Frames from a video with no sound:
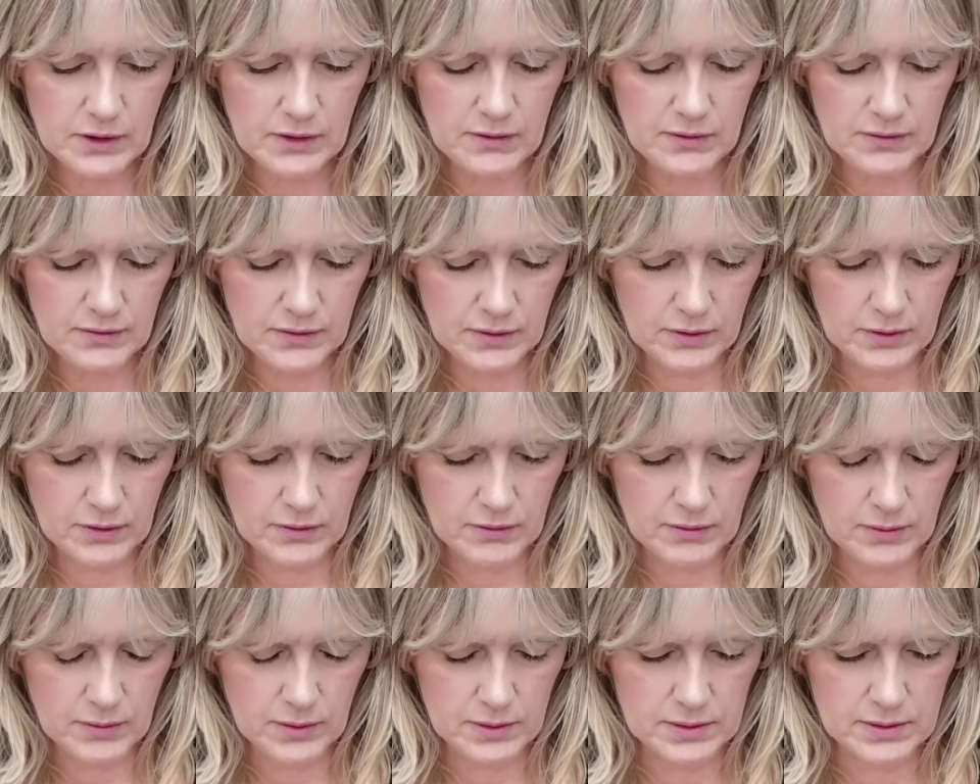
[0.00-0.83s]
Four
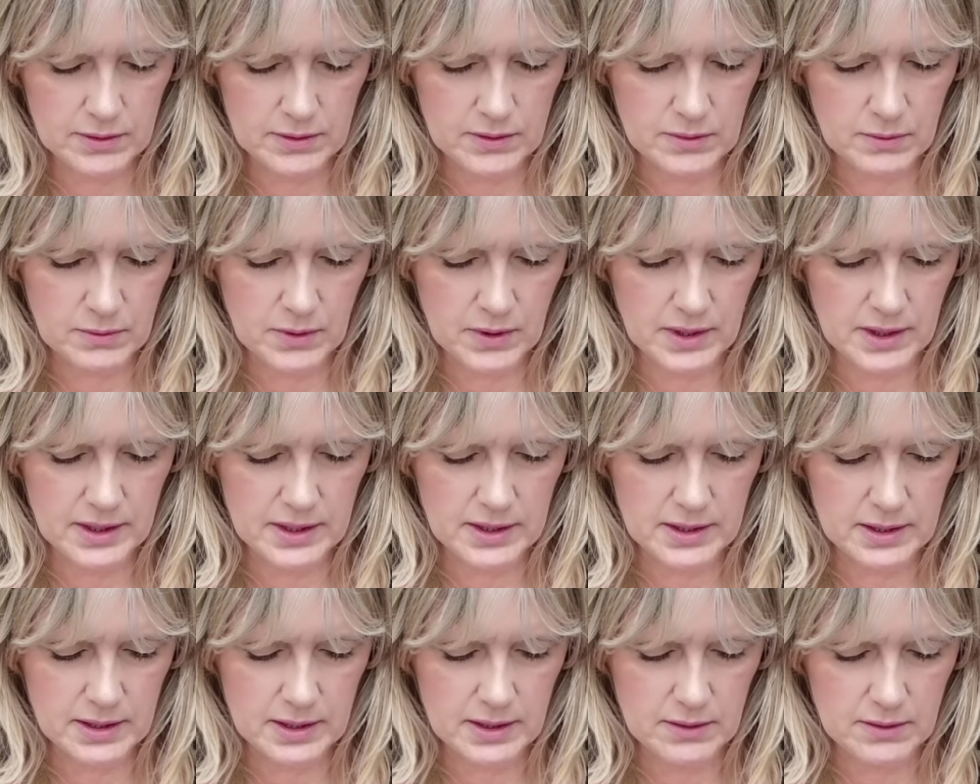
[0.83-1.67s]
of Wands. Why
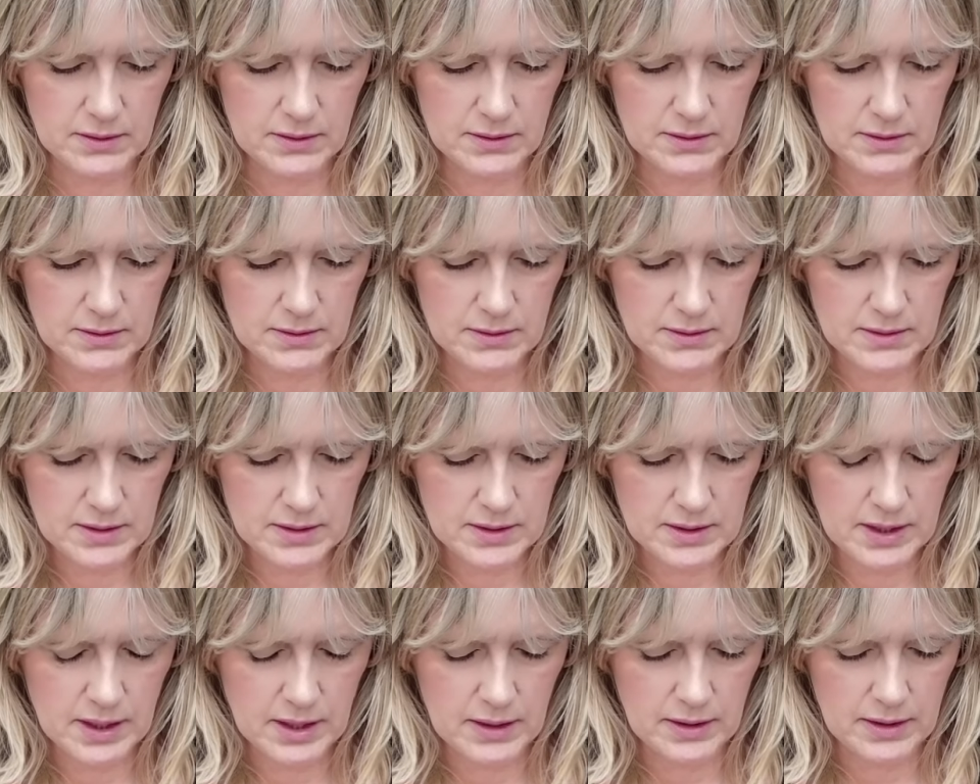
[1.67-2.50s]
is there not...
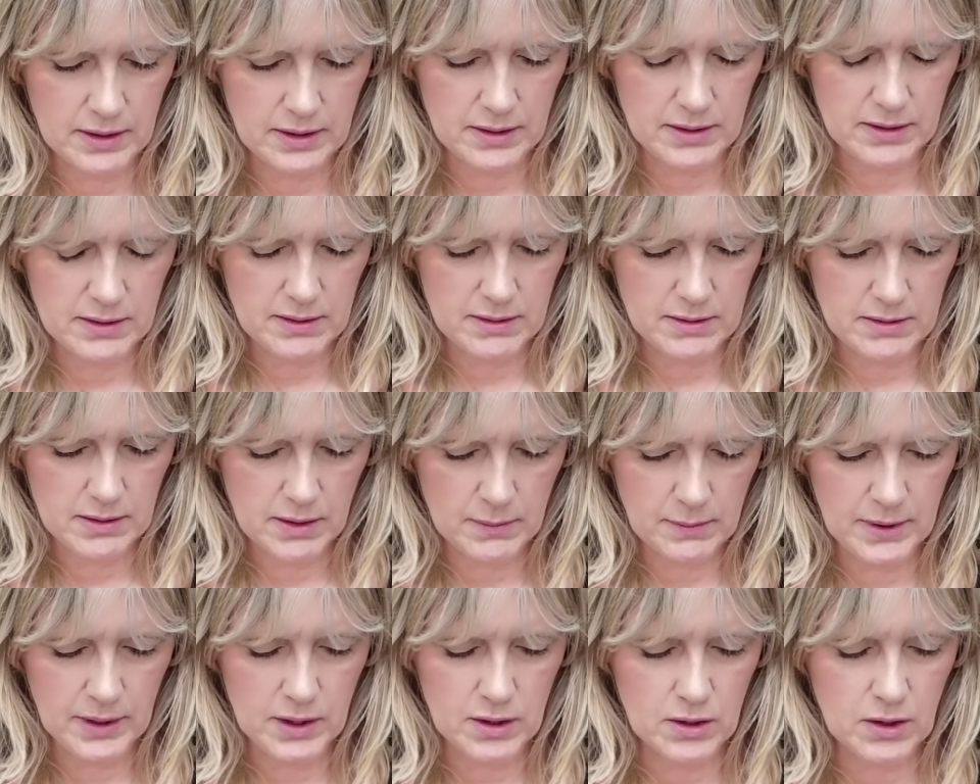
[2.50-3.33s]
Oh
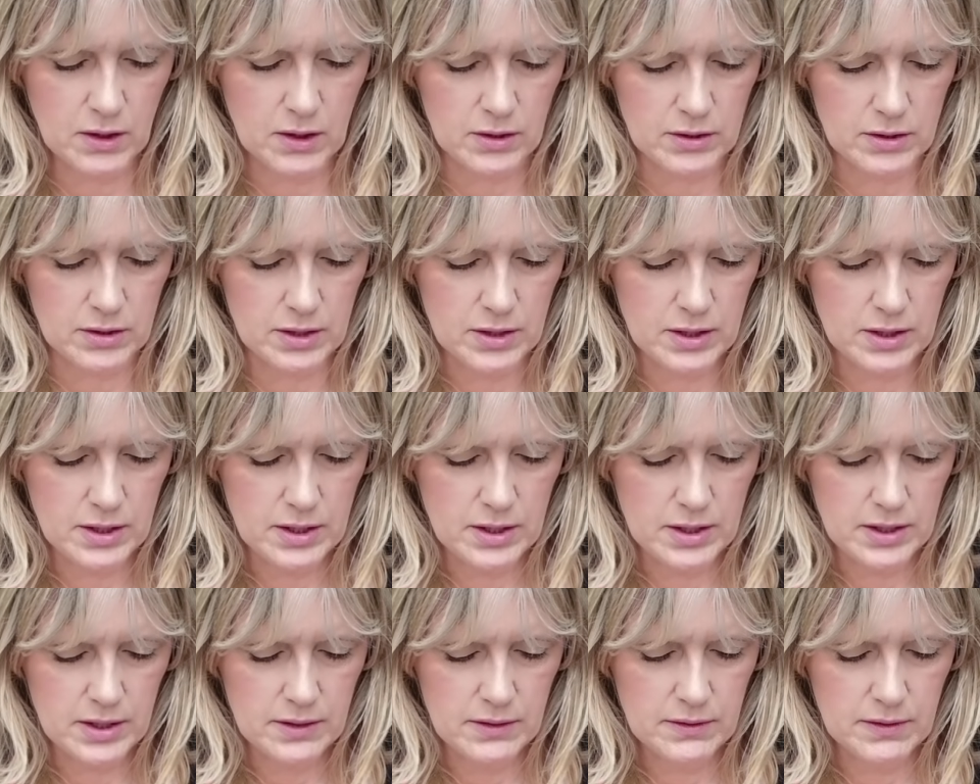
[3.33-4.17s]
my God.
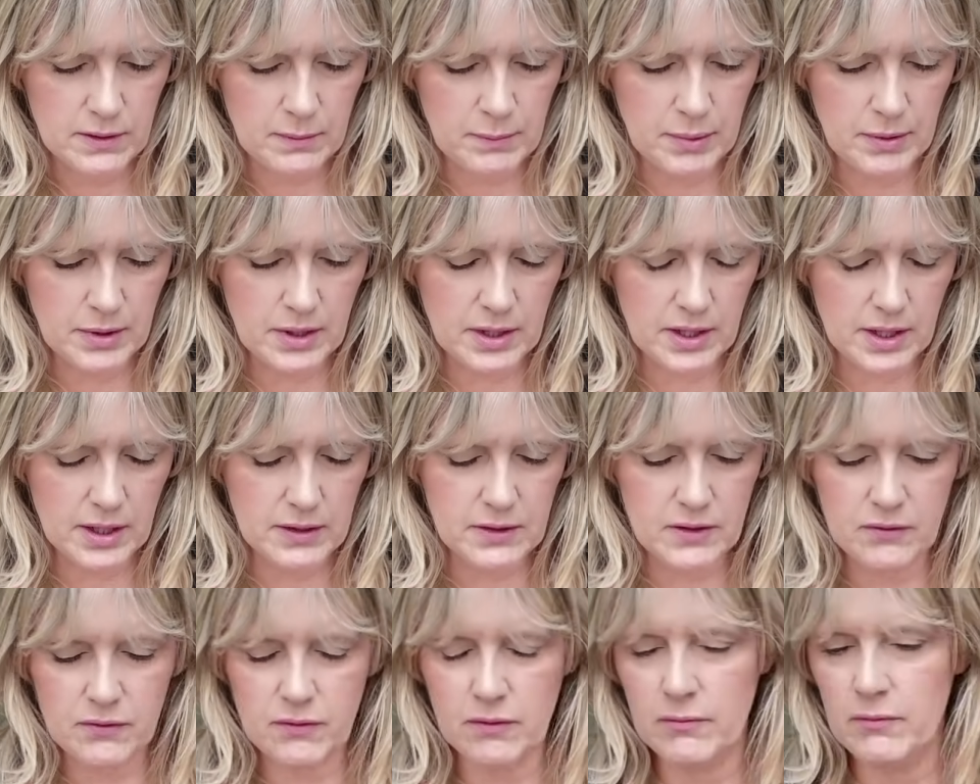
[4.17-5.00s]
The book
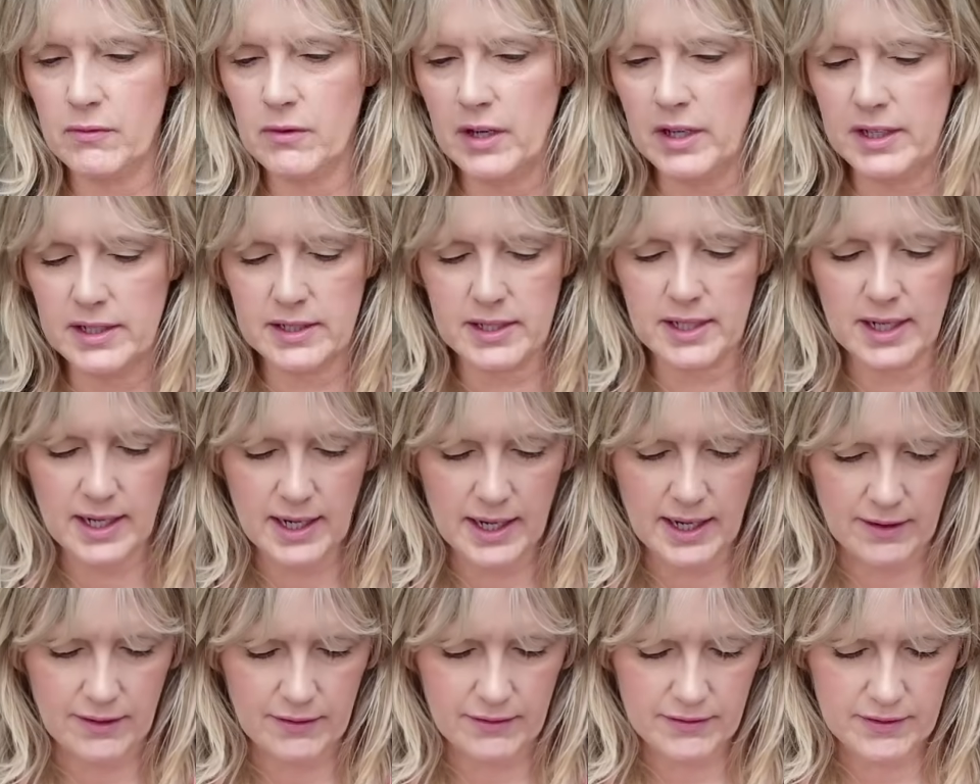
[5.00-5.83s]
goes from right to
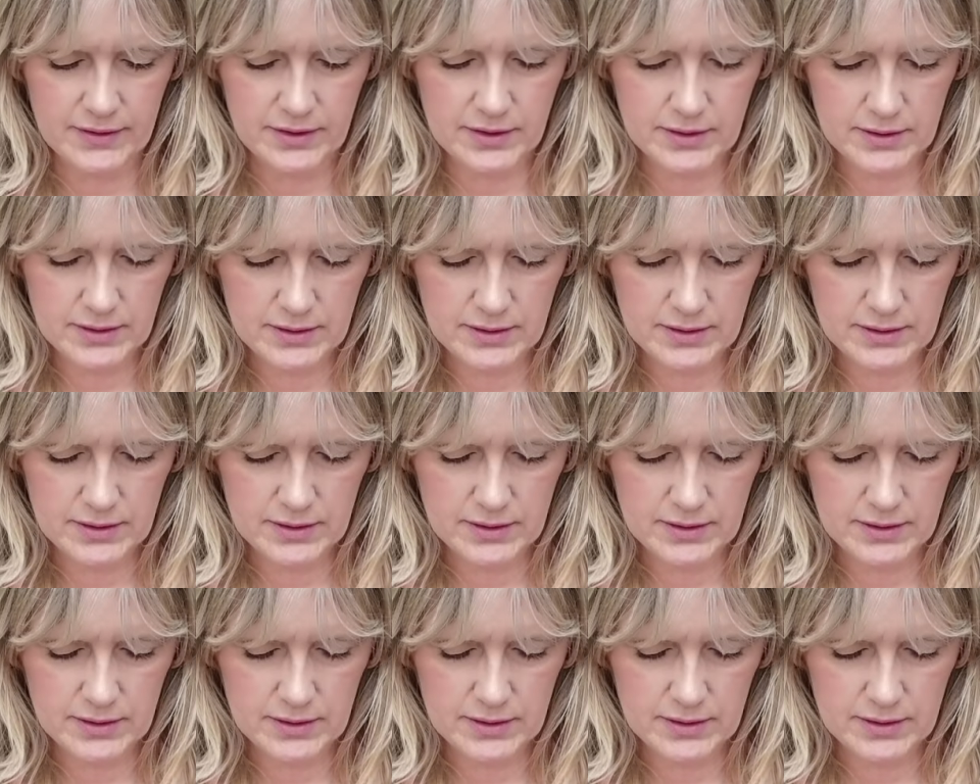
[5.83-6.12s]
left.